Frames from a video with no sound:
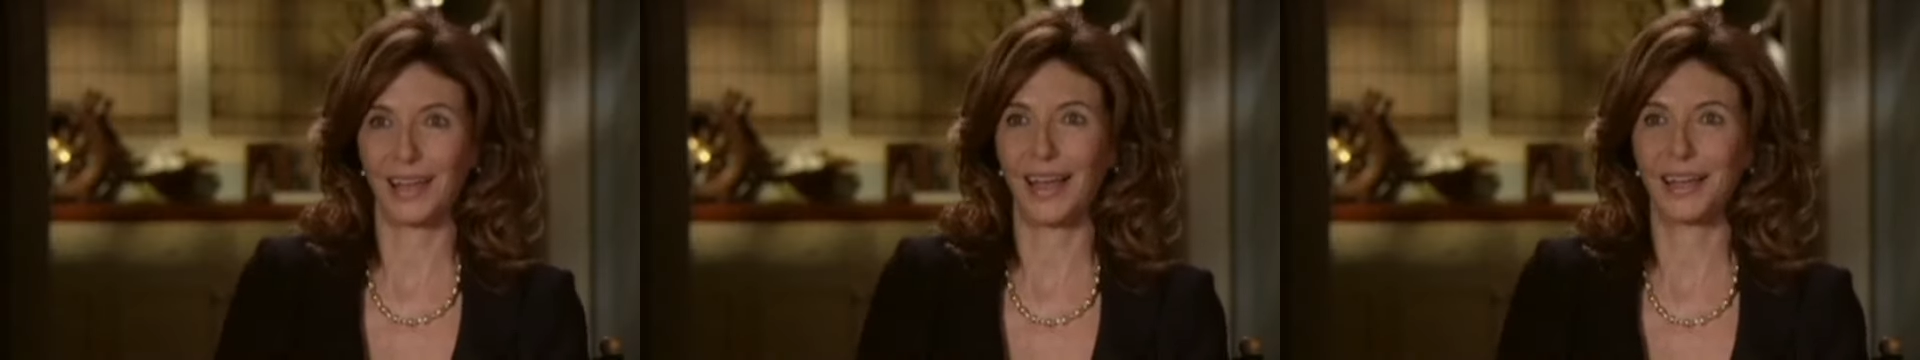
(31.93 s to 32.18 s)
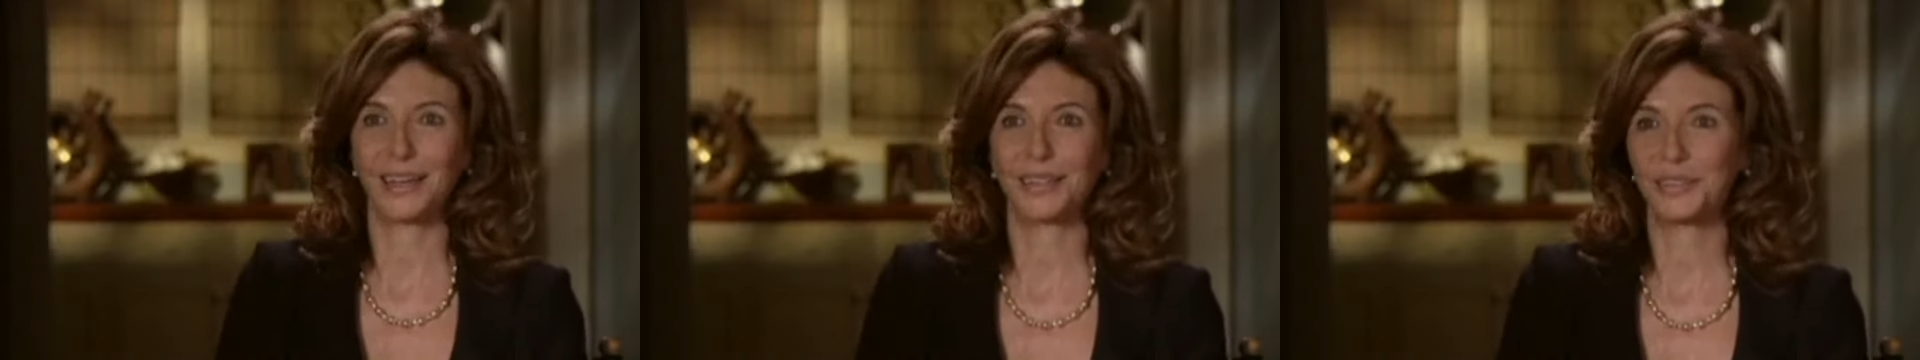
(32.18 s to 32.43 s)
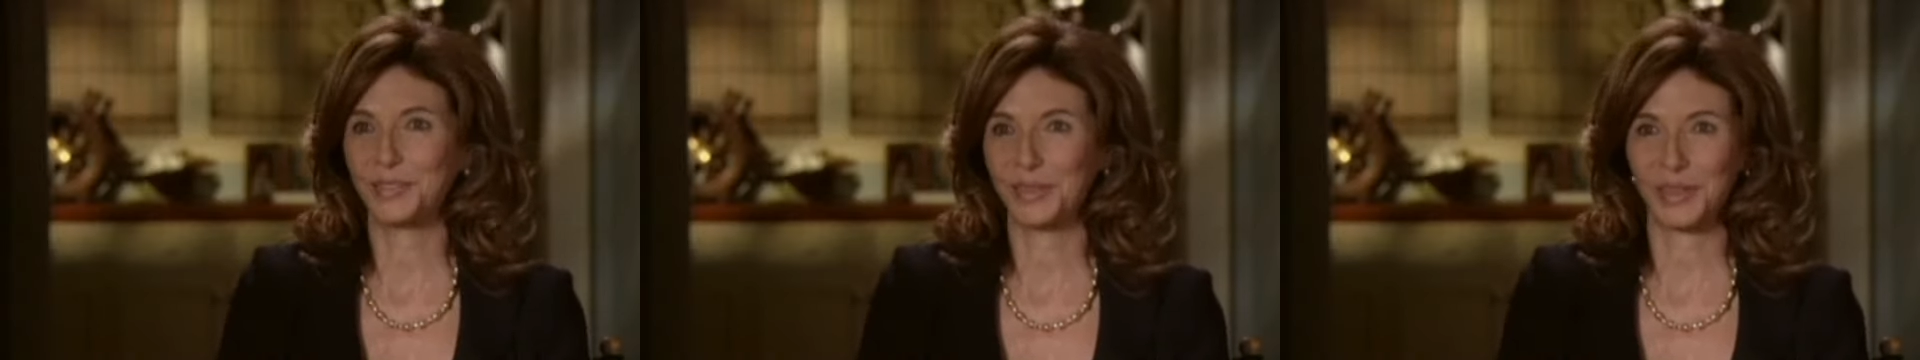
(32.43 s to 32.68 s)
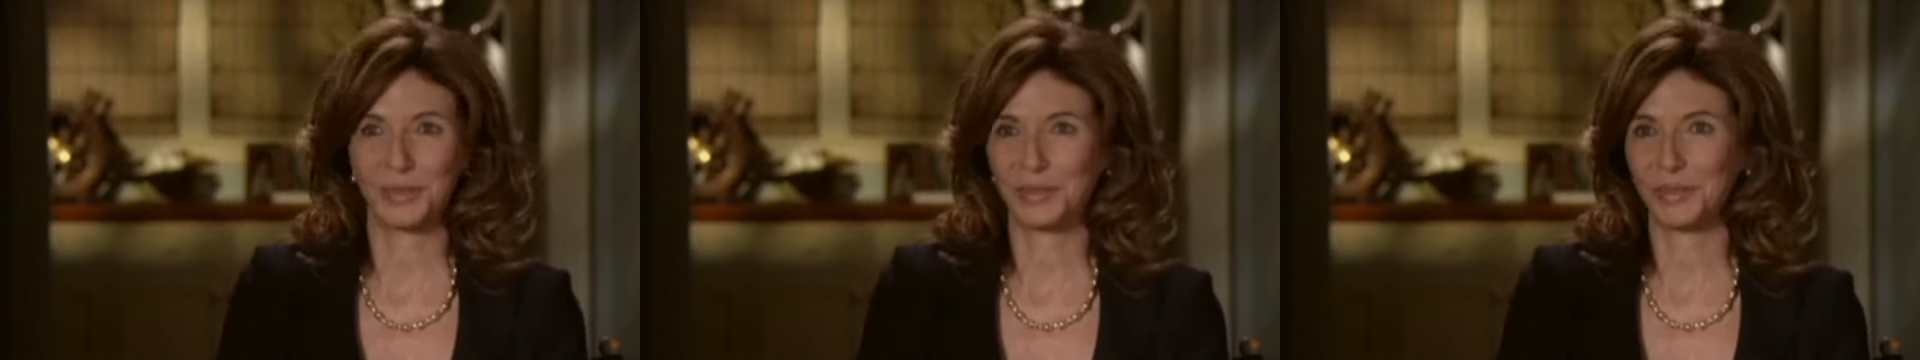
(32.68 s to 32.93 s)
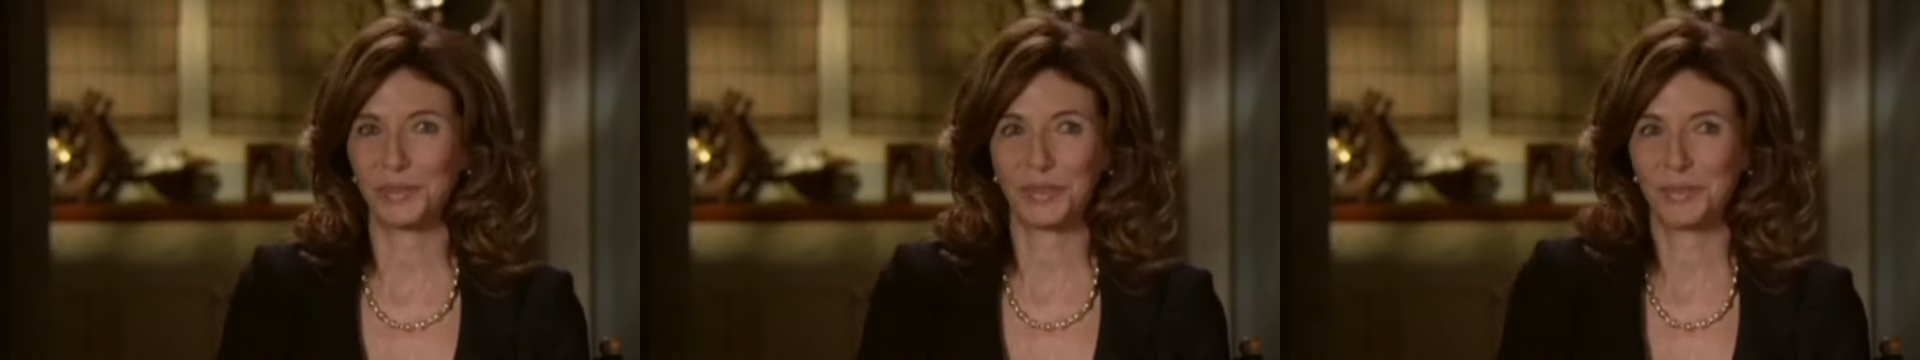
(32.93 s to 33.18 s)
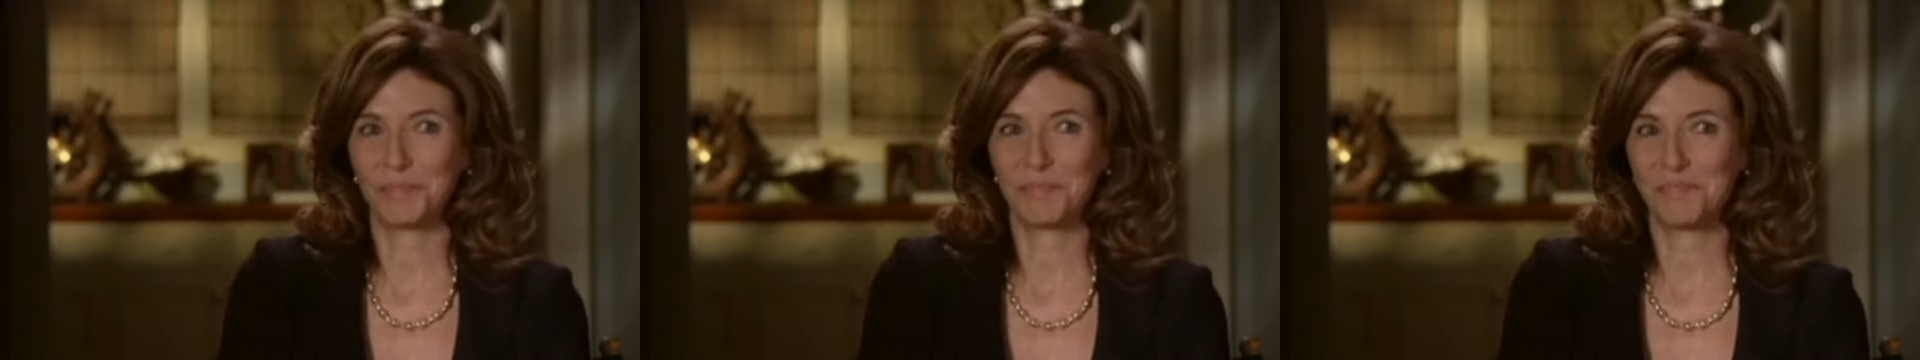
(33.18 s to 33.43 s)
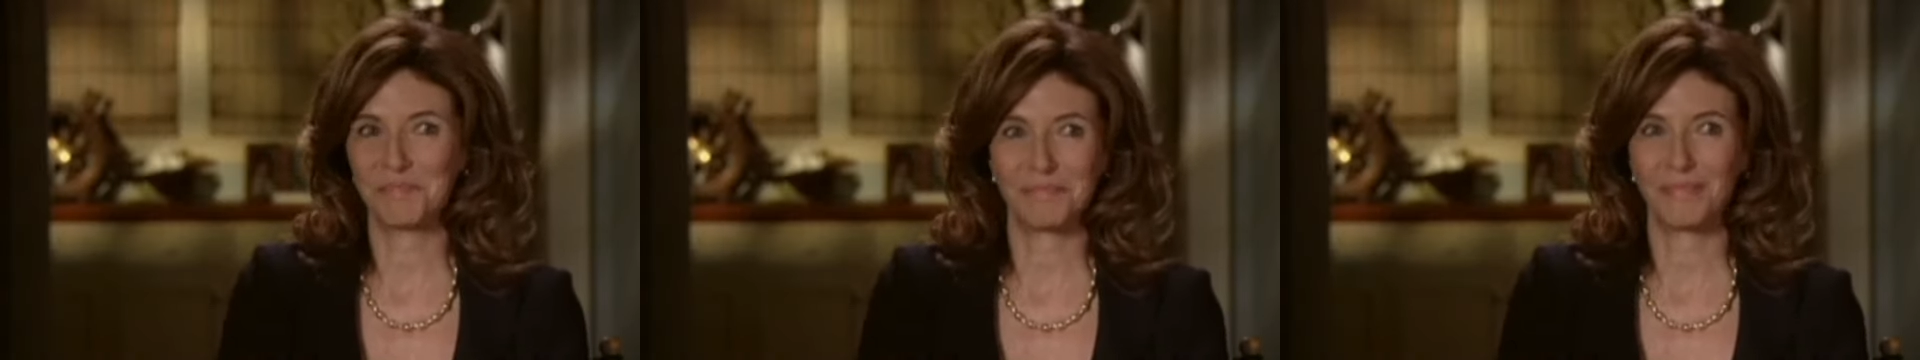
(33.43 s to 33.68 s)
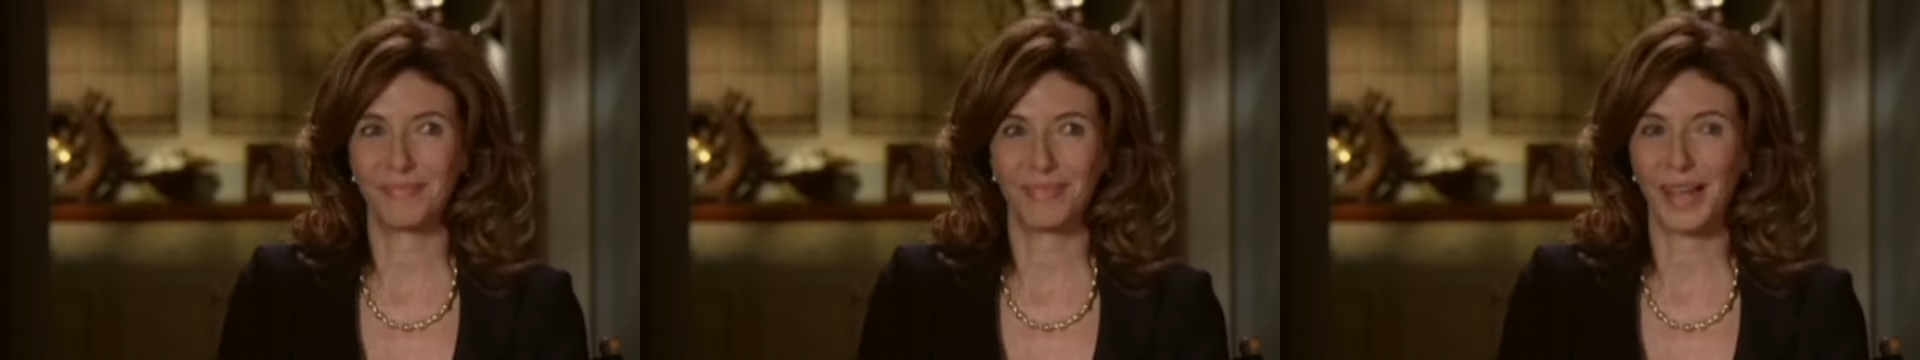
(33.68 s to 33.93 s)
I, it's like
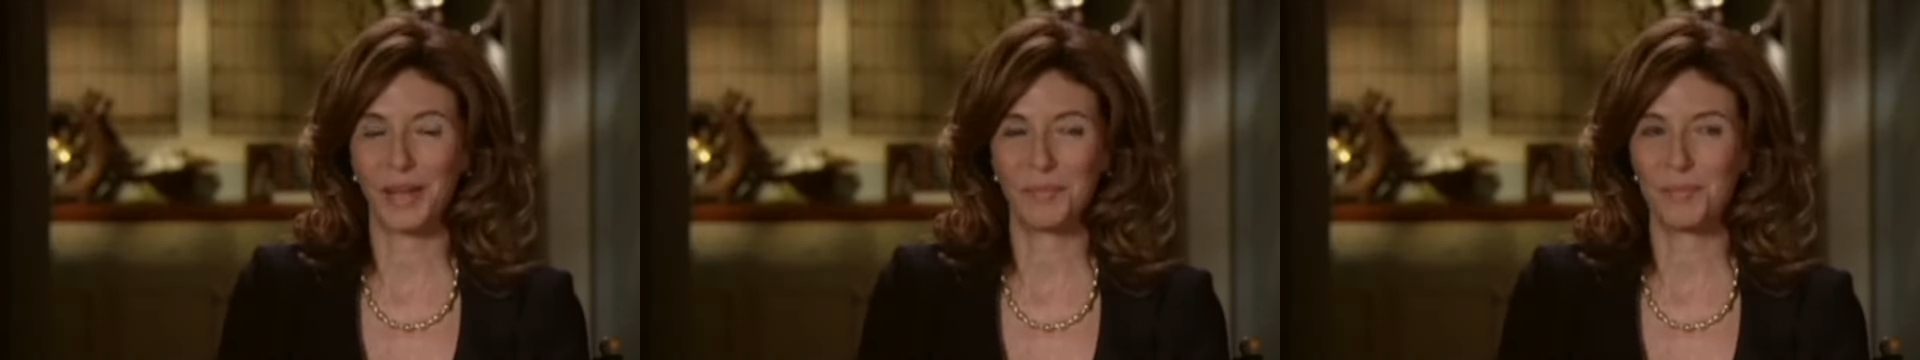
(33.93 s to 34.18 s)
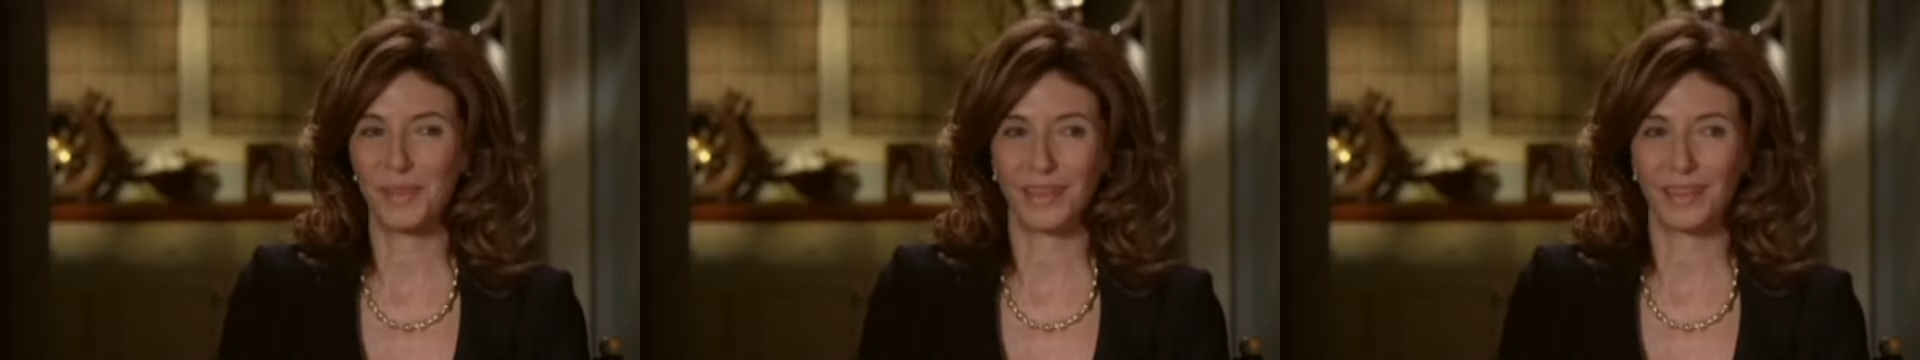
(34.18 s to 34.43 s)
I'm,